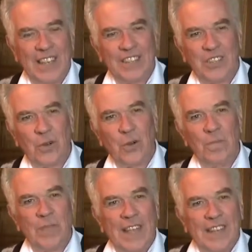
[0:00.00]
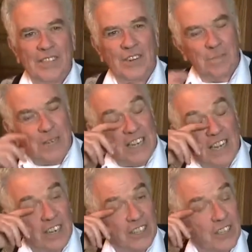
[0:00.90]
So, for me,
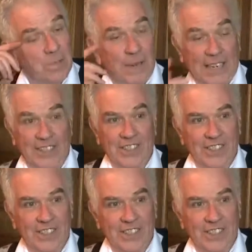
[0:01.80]
God is compassion.